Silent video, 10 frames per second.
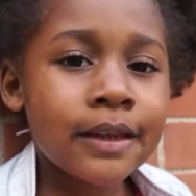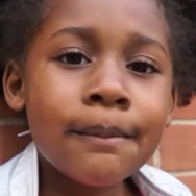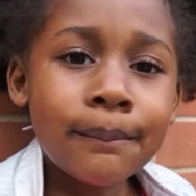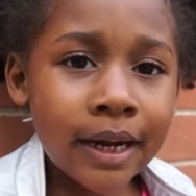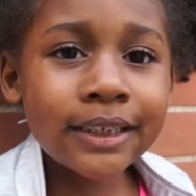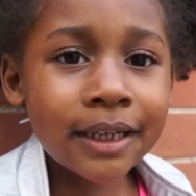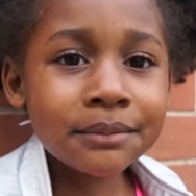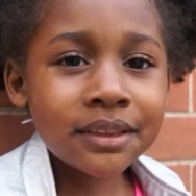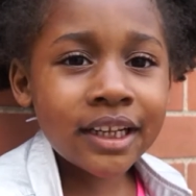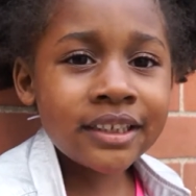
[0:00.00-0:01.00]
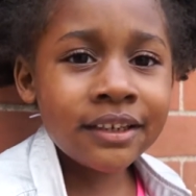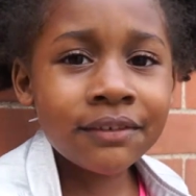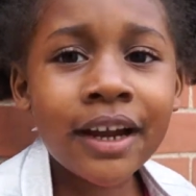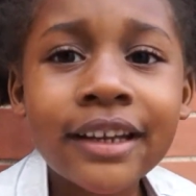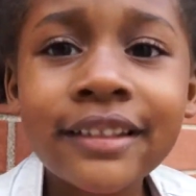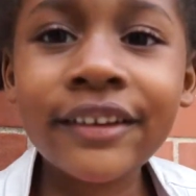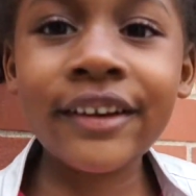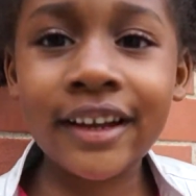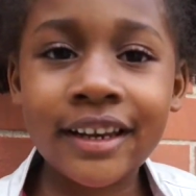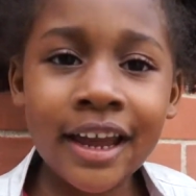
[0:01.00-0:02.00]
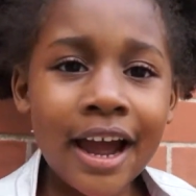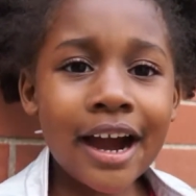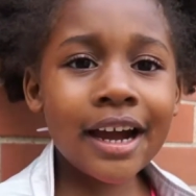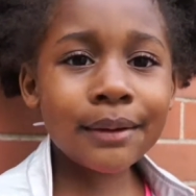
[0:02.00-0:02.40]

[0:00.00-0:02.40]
My name's Lacey Regler, and I'm